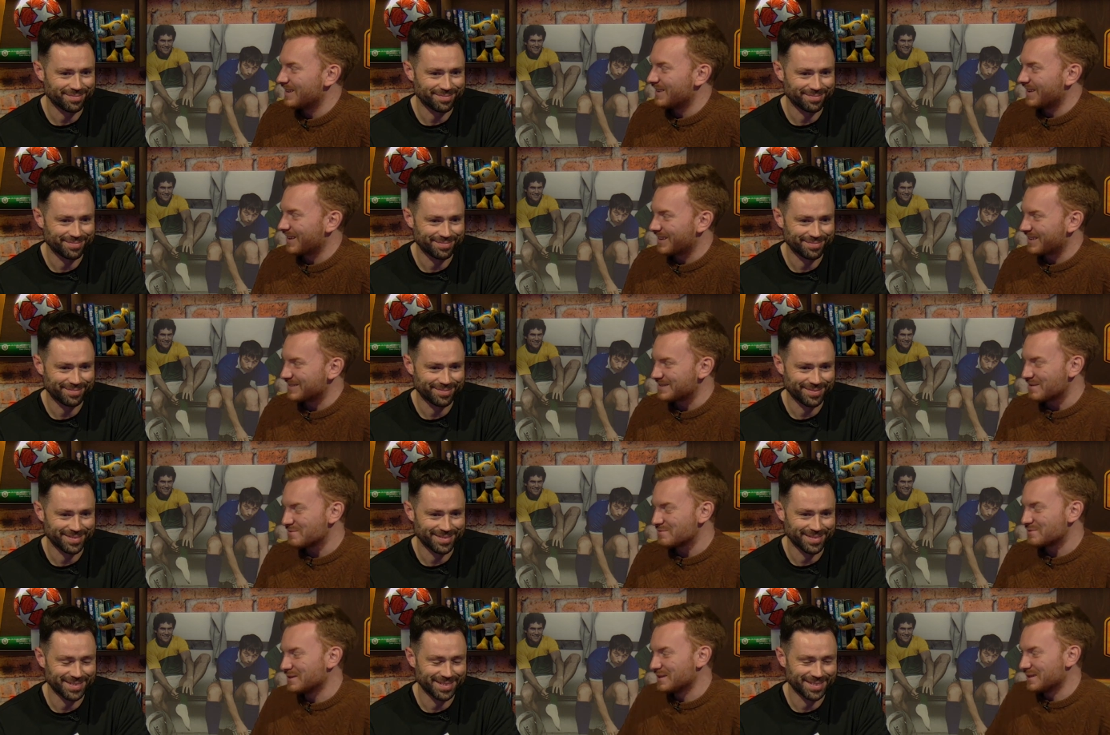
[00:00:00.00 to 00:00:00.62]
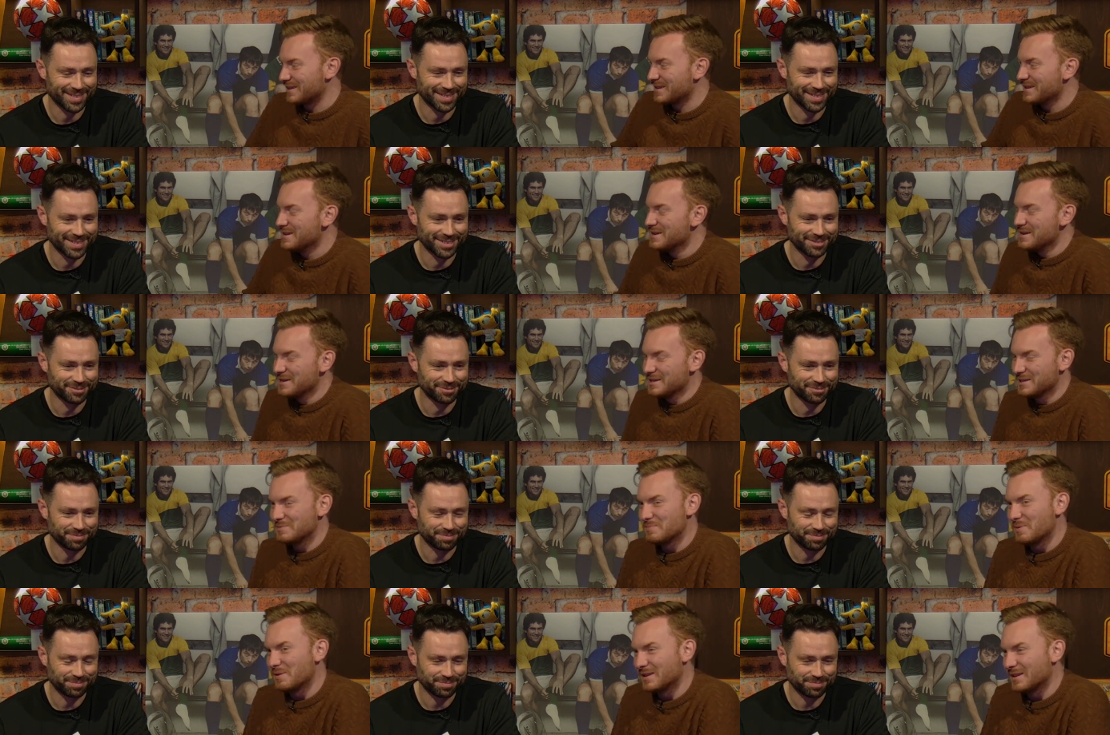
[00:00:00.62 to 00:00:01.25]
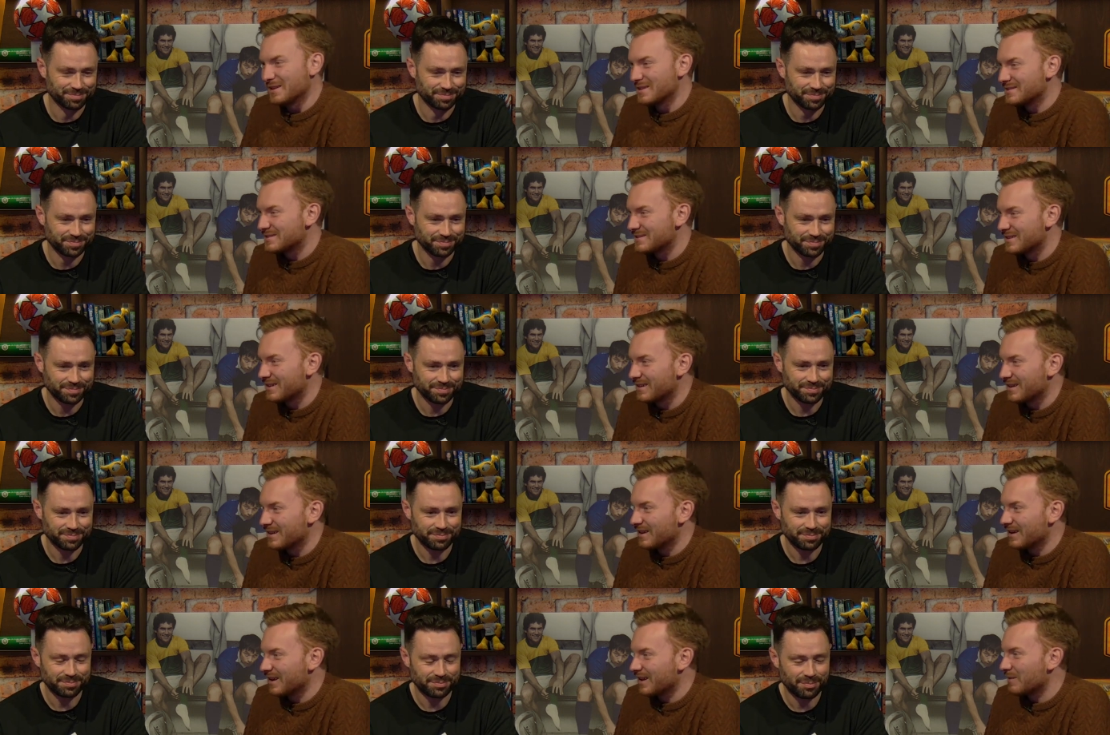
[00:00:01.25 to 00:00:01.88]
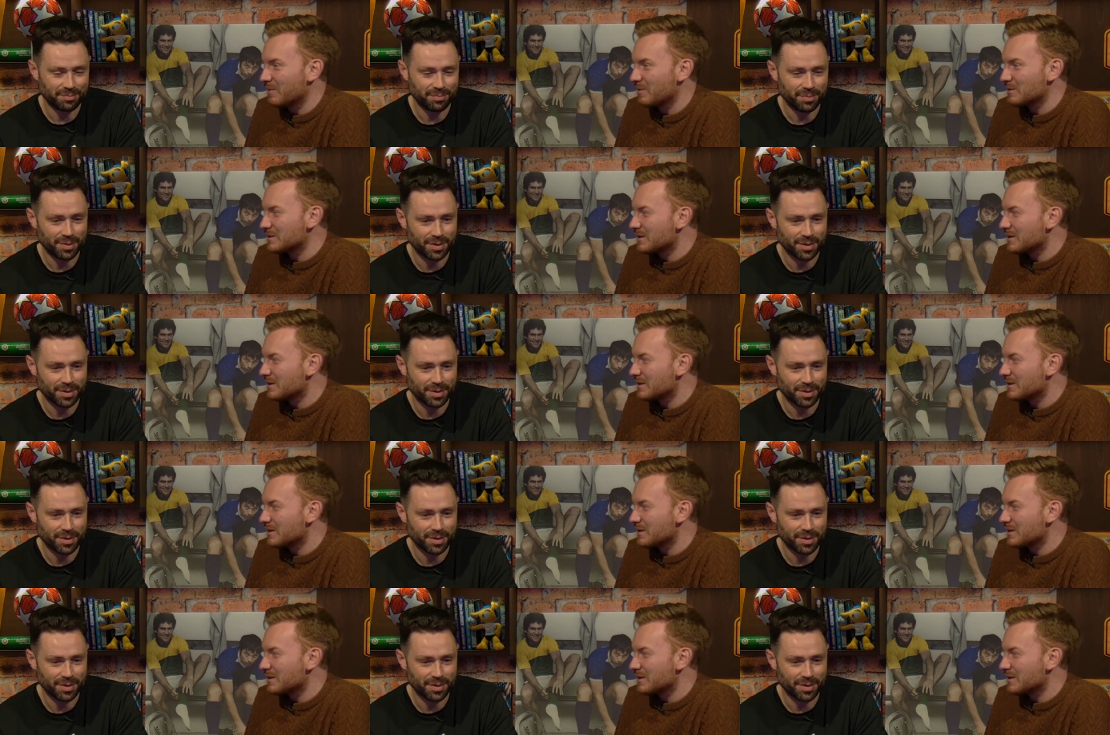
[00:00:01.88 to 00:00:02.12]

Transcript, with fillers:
Speaker 1: like it's obviously spilled into like I want to